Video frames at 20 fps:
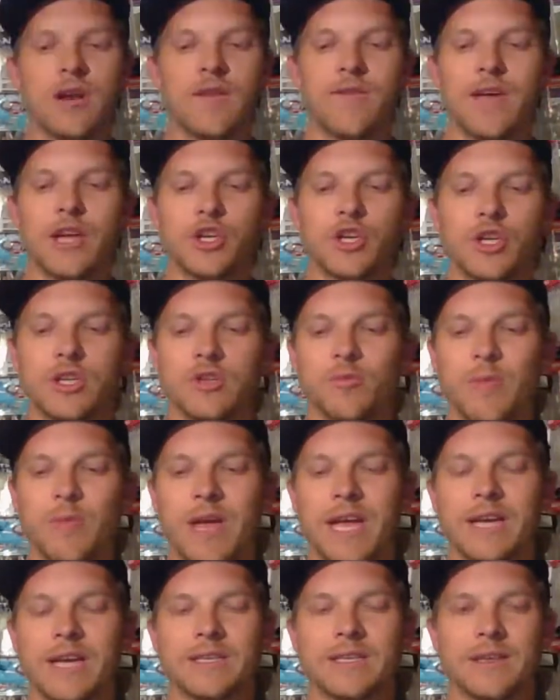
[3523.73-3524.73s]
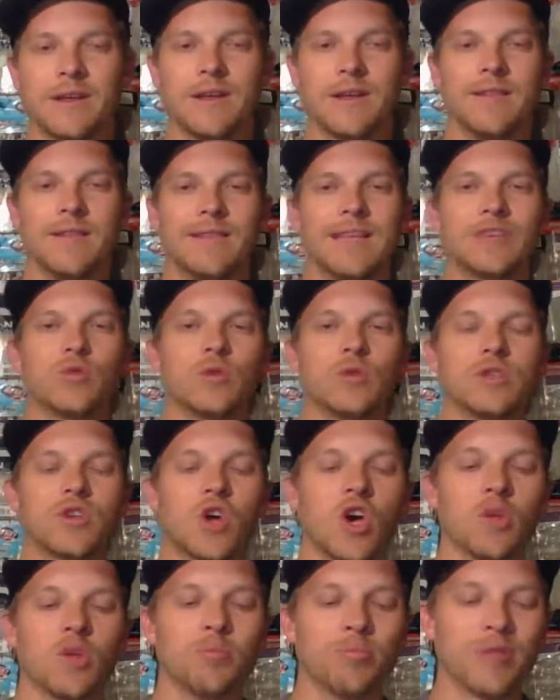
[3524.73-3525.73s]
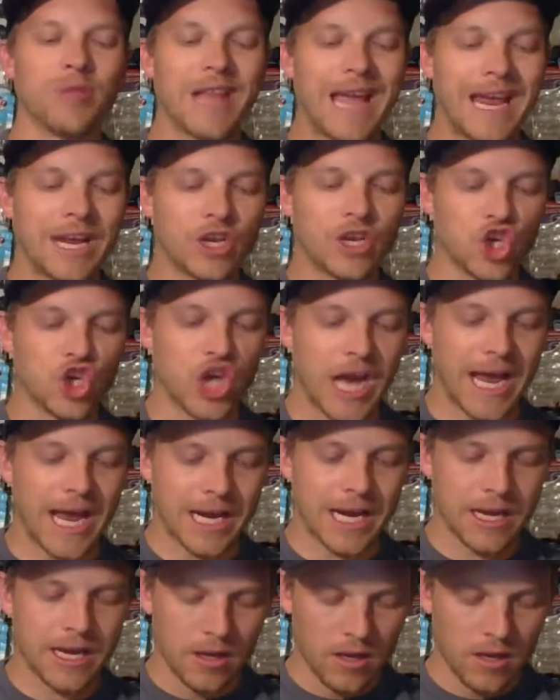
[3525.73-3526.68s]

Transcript: Innovations makes. This one's called Blank Check,